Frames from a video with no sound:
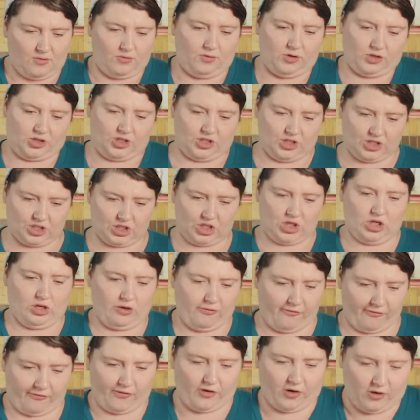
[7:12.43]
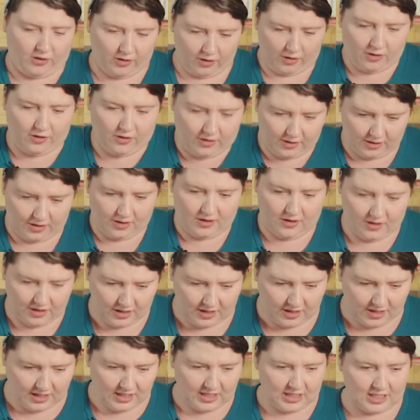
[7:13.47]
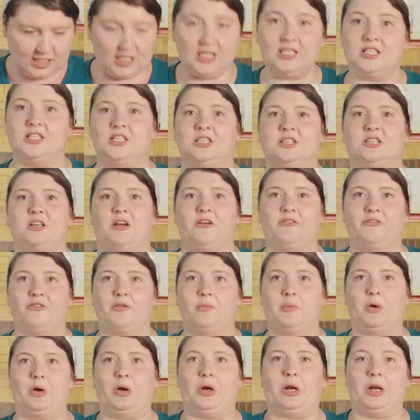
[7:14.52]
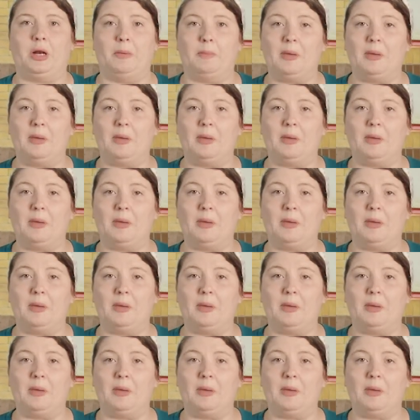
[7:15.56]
which is good for tons of stuff. You put it in